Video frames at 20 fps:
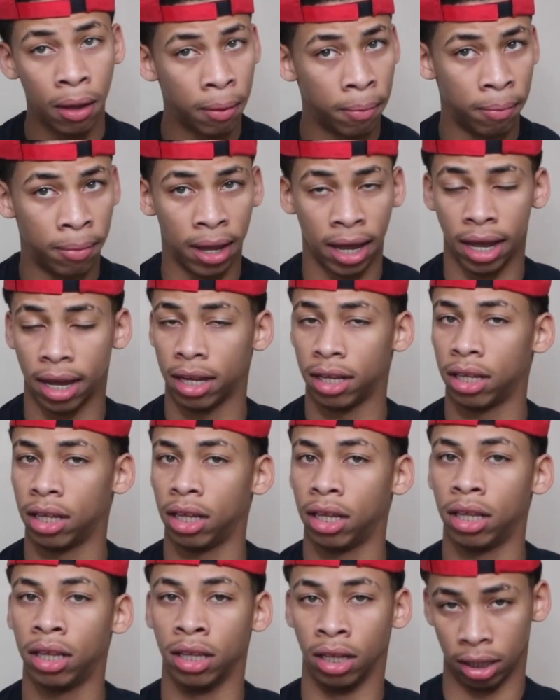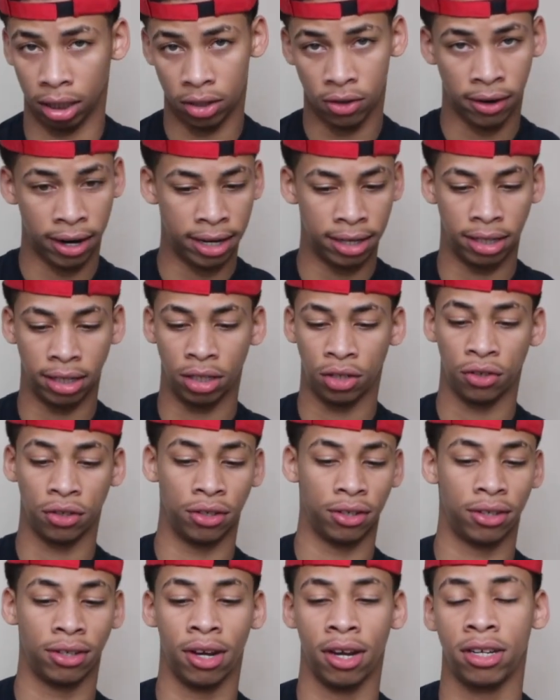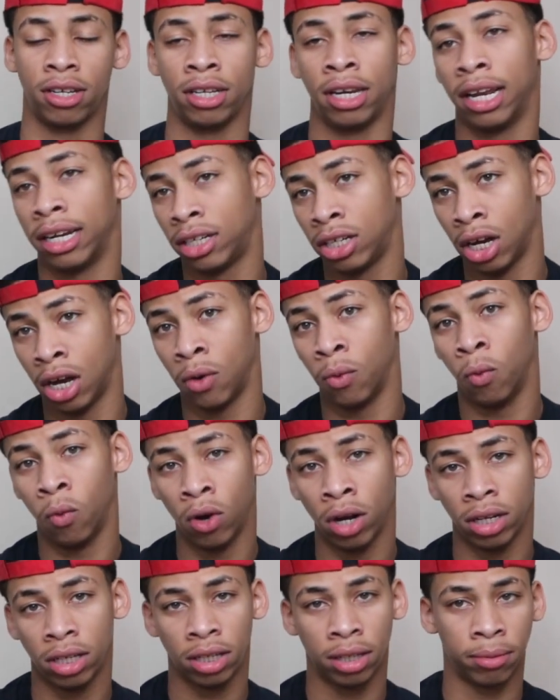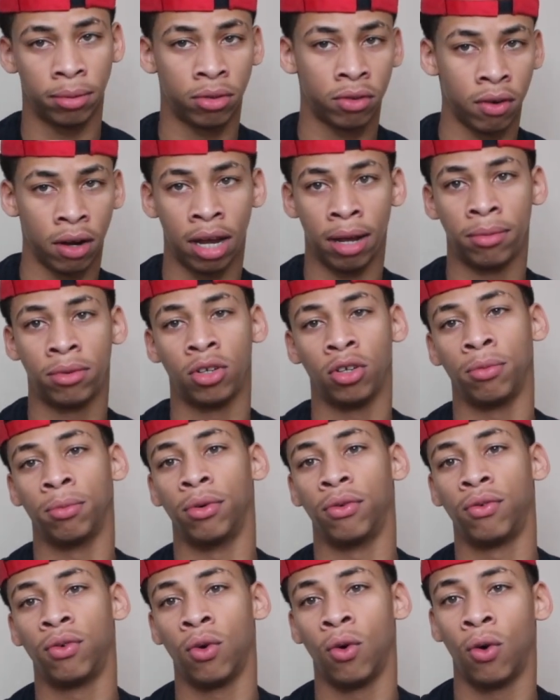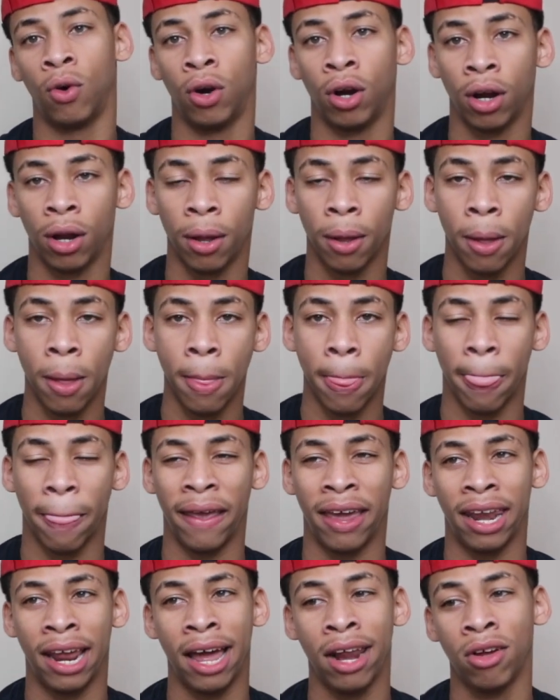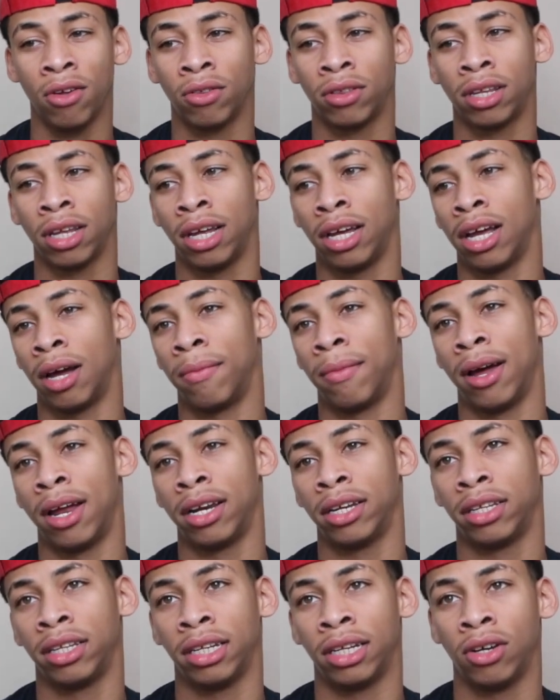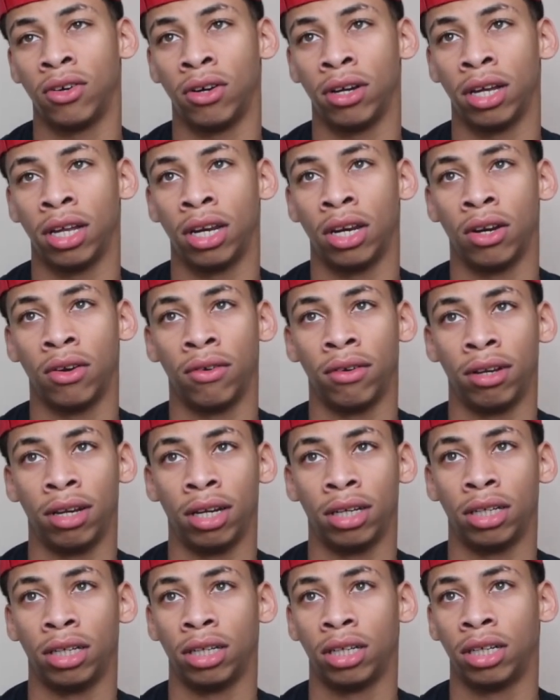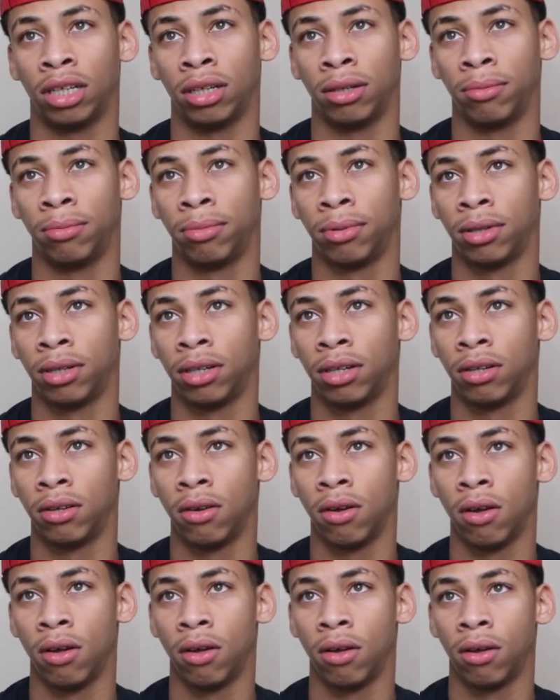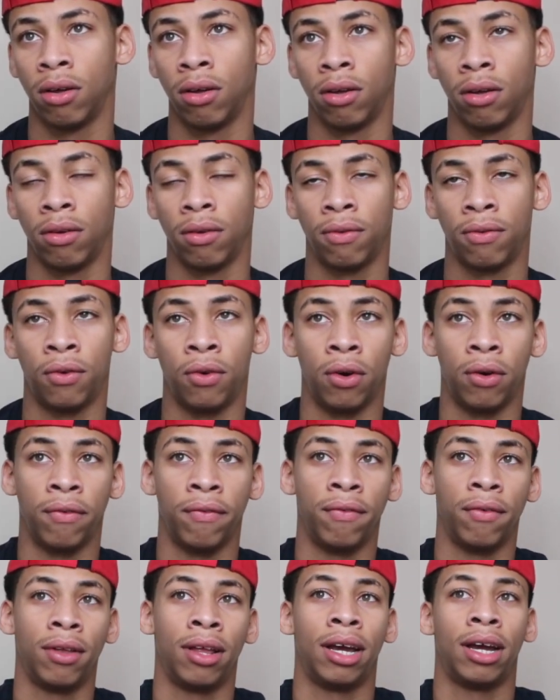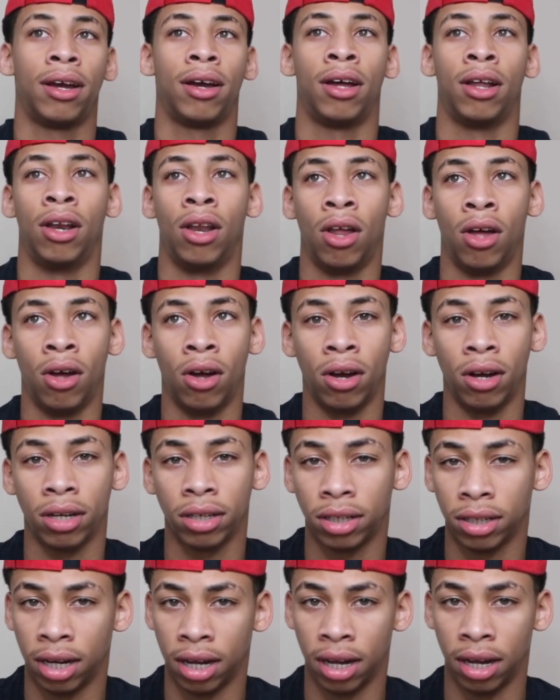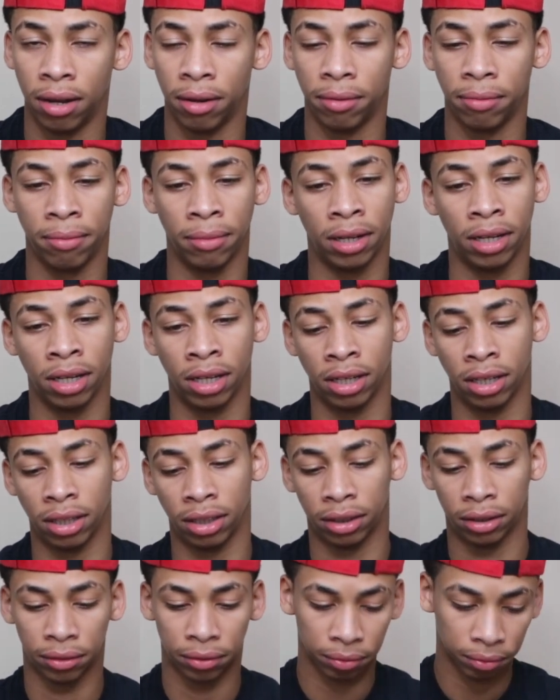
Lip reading: back the crazy Trill Saucey that y'all once subscribed to before. And I don't think I'm honestly gonna get in a relationship for like a long time, because